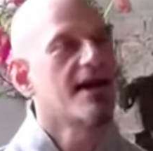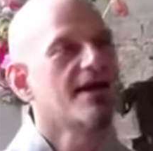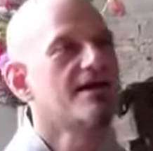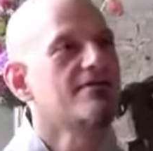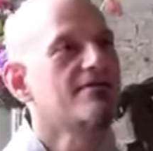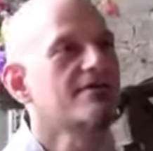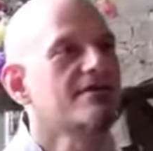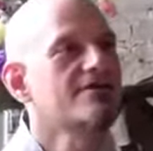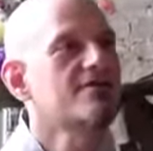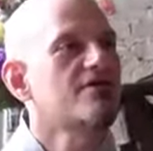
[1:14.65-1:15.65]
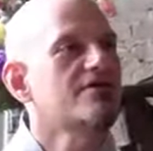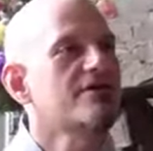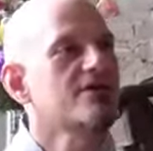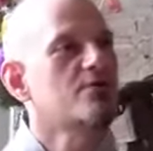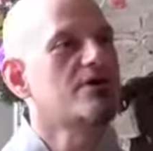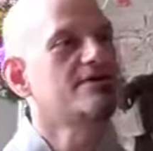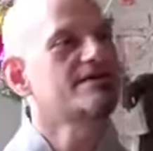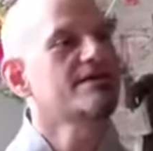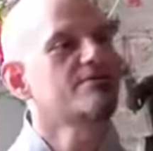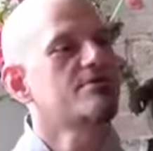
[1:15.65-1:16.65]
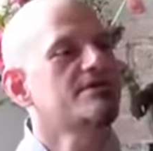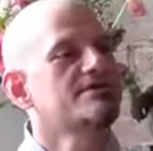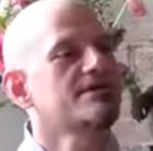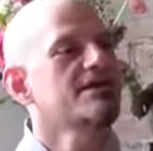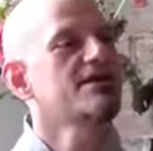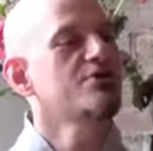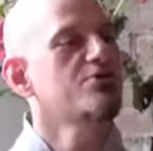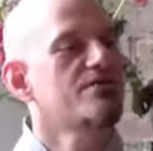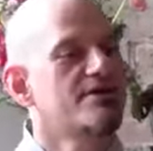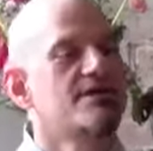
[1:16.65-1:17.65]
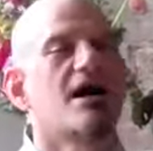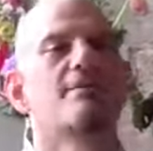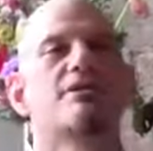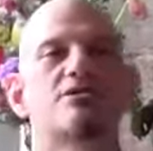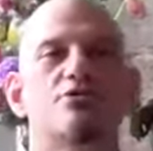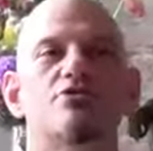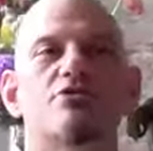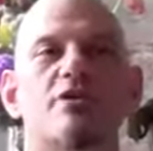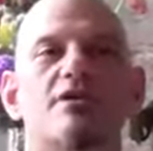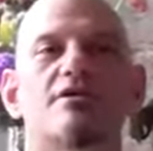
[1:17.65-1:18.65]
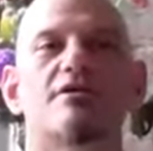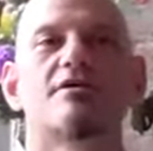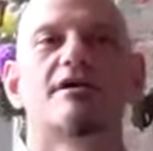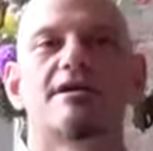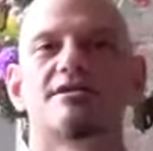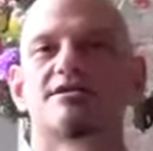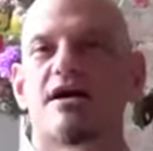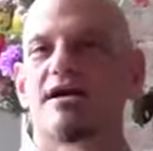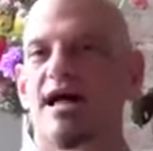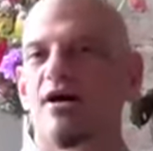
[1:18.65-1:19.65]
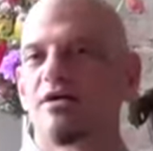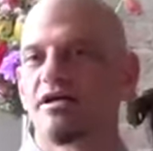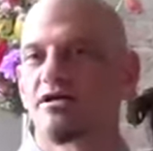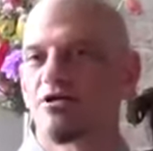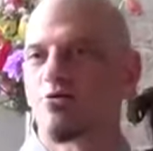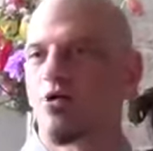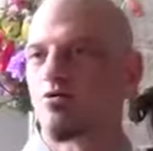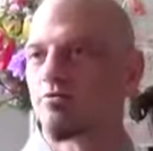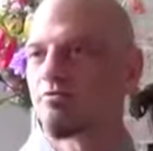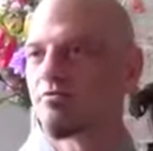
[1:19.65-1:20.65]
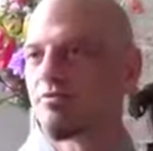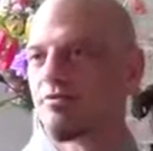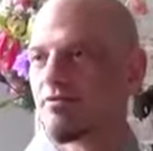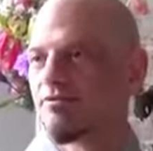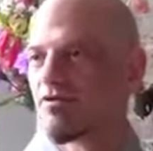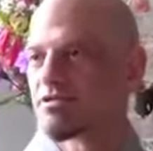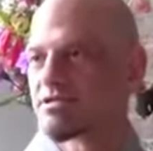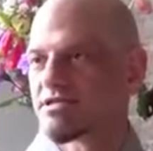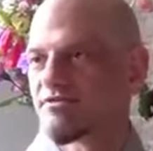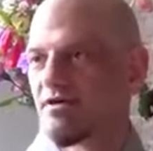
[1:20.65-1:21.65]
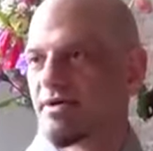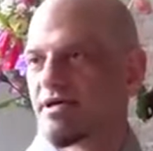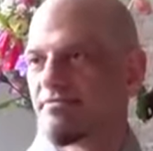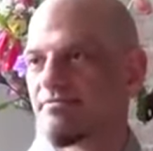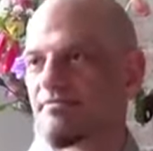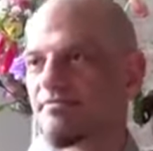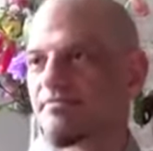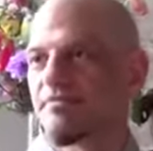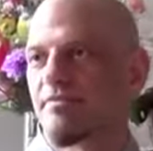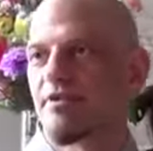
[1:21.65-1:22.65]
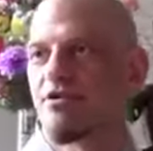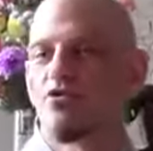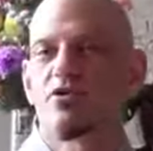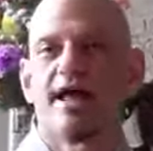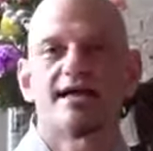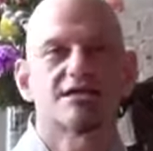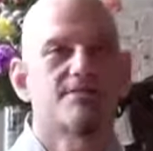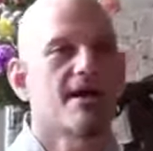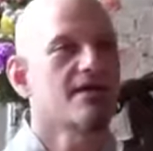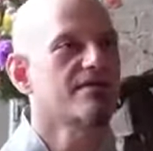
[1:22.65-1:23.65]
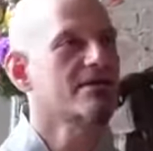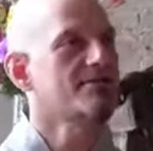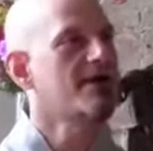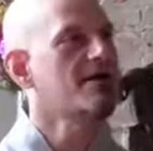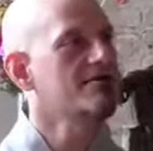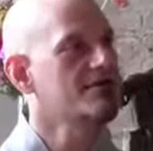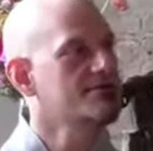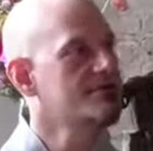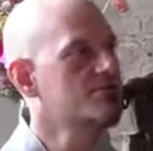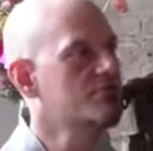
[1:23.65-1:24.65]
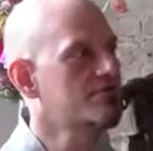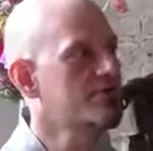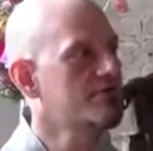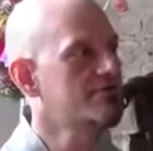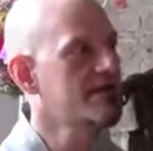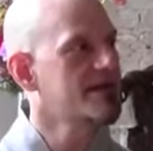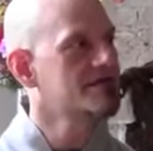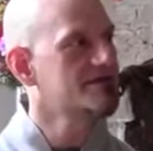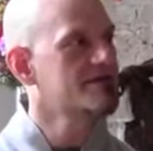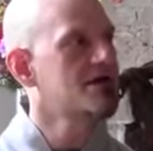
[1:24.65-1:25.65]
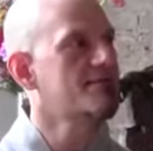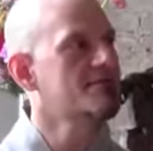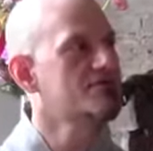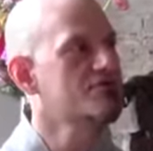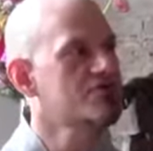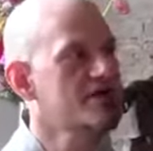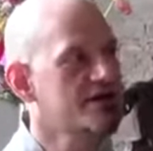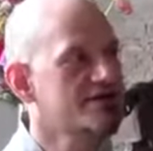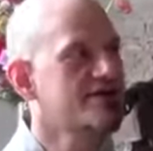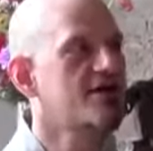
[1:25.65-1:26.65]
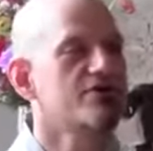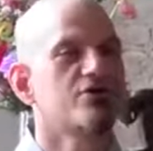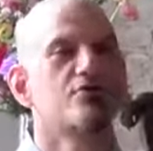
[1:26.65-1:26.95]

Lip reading: And his whole thing was, he knew the Diamond Sutra inside out. He could quote verses from it. You could ask him anything about the deeper hidden meanings of the Diamond Sutra, and he could tell